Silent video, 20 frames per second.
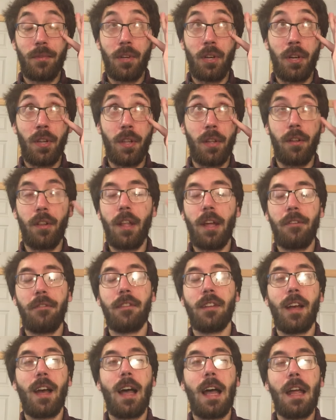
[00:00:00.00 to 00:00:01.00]
on the
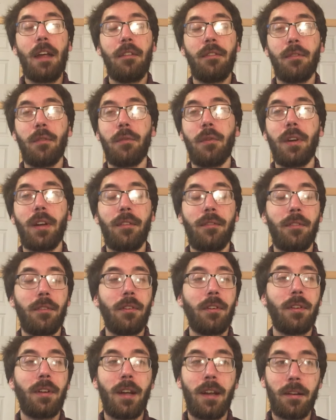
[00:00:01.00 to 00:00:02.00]
left eye for
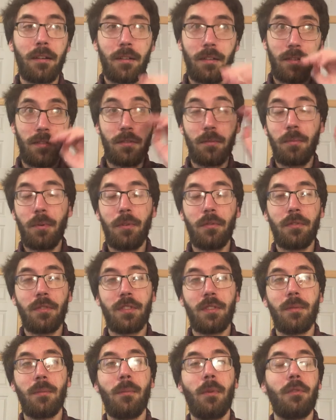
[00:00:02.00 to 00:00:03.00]
whatever. I suppose
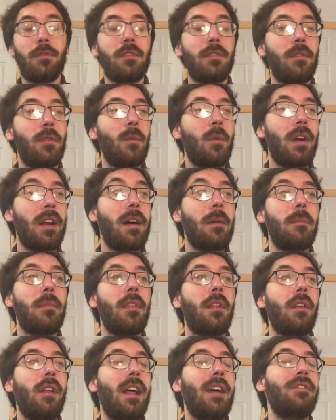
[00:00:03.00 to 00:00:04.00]
that most of it went up
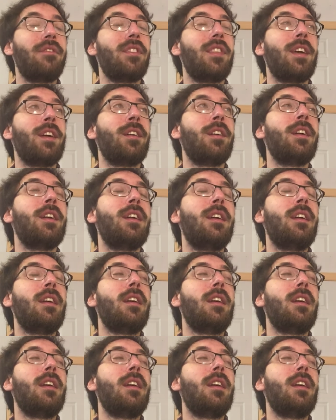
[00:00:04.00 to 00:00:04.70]
the left there.